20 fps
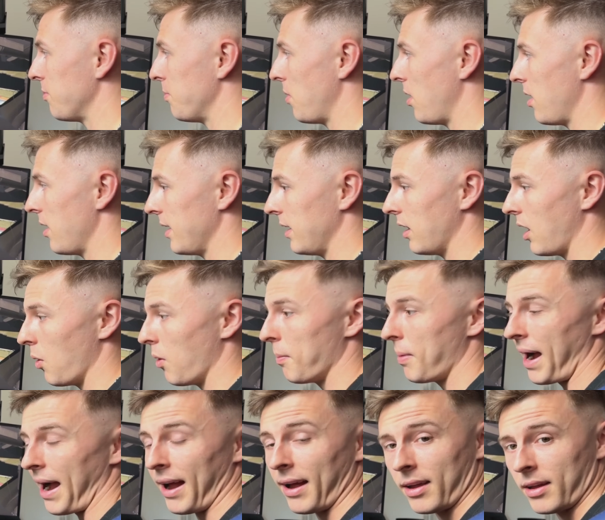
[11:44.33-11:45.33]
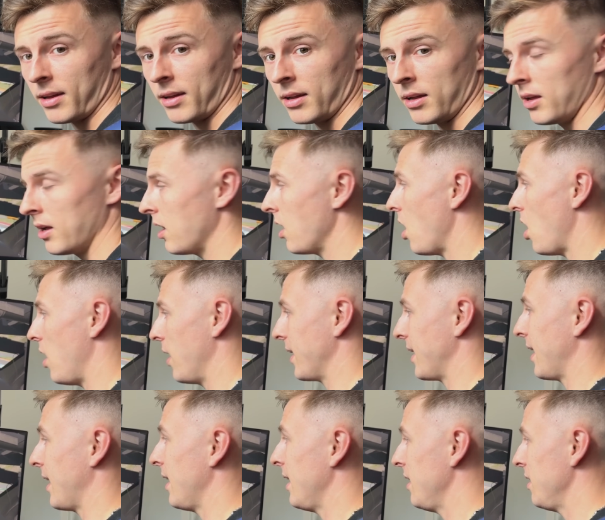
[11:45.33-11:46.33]
my lower back, I
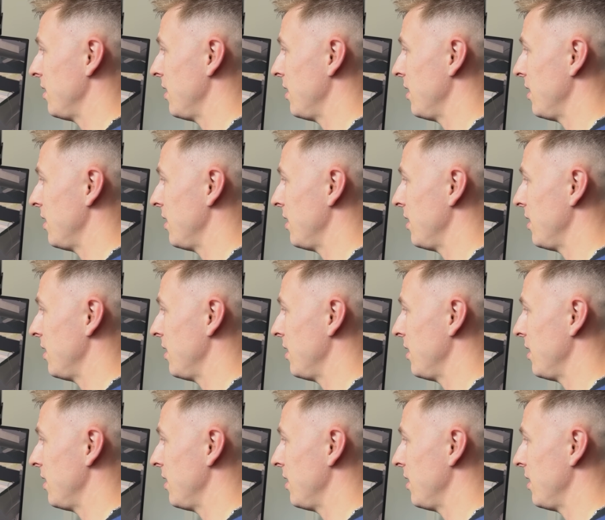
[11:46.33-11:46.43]
get